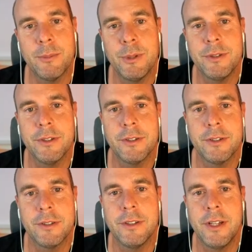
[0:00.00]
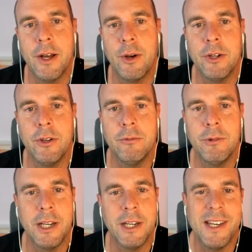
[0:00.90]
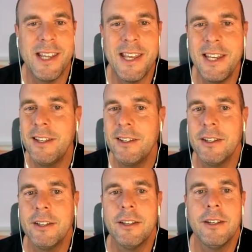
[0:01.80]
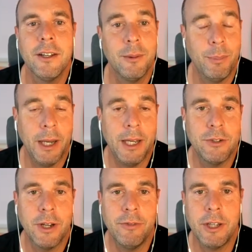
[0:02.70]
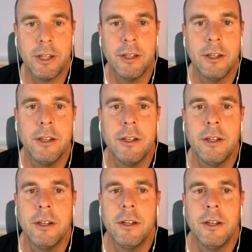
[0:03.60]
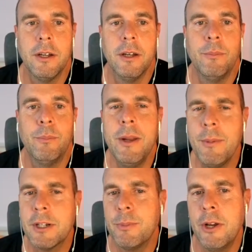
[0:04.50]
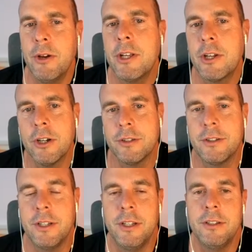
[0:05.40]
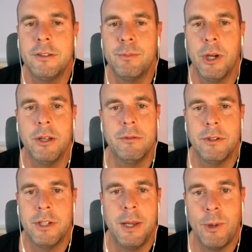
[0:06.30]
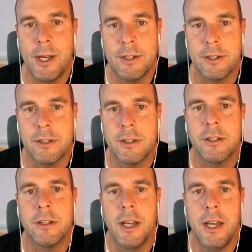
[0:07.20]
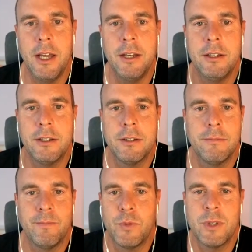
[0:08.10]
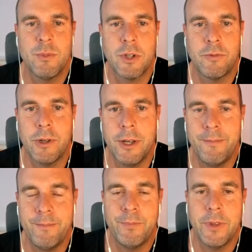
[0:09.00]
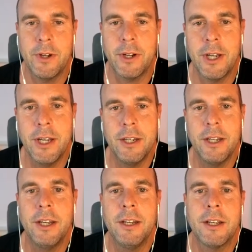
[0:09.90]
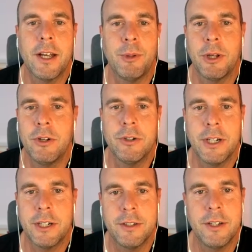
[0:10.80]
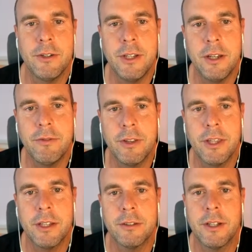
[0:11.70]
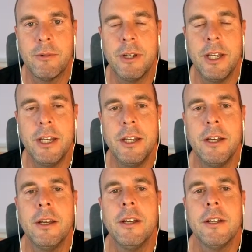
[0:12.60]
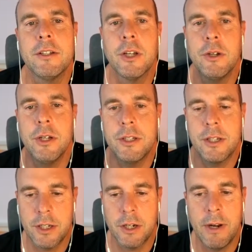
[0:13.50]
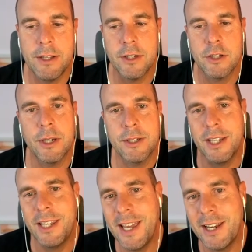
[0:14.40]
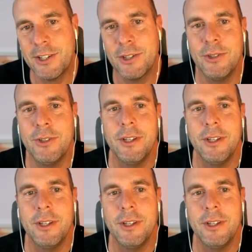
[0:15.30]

business now. I don't really need paid traffic. Pretty much my only cost is my team wages and some software, okay, and a couple of contractors here and there for things that we need. So it's a great situation to get to,